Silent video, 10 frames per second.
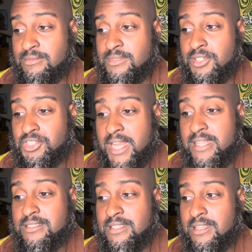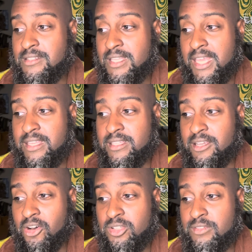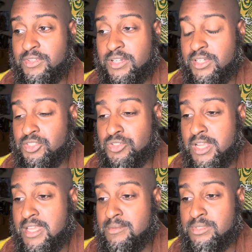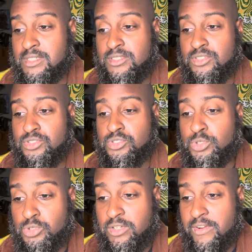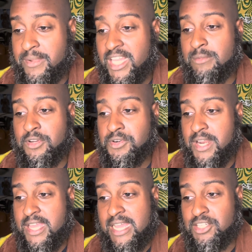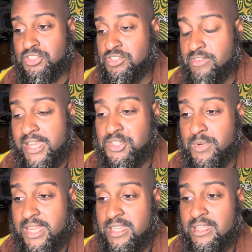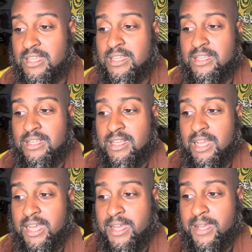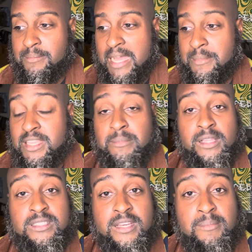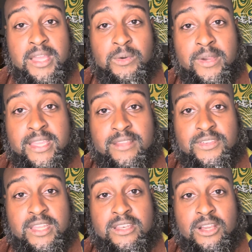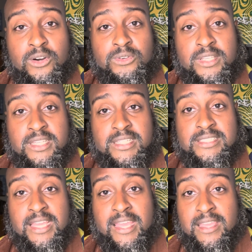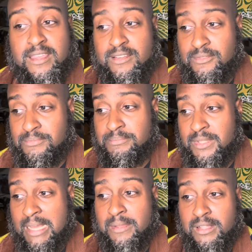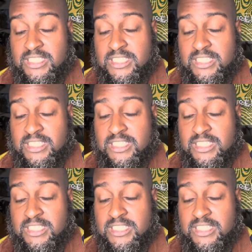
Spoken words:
chance that, hey, all of your dreams, your school. If I'm Caleb McRae, I just graduated. I'm in the military, by the way. If you didn't know, he is a military